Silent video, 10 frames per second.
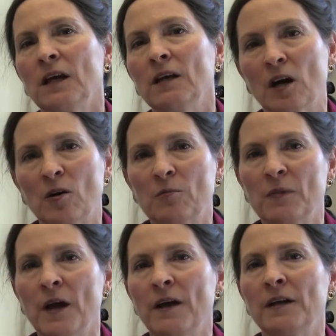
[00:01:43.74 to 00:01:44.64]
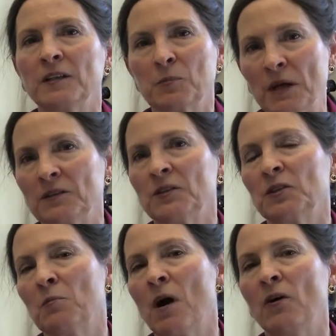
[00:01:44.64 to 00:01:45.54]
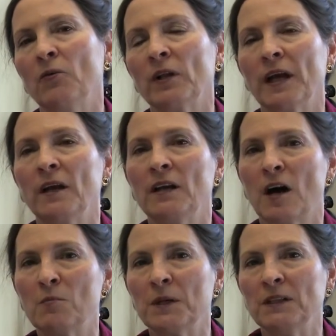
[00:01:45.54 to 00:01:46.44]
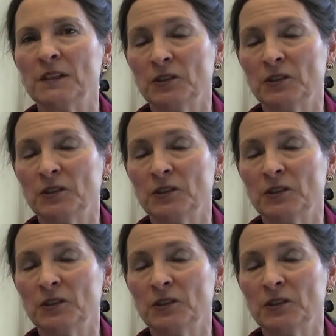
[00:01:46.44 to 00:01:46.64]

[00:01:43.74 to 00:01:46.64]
income and expenses among related companies.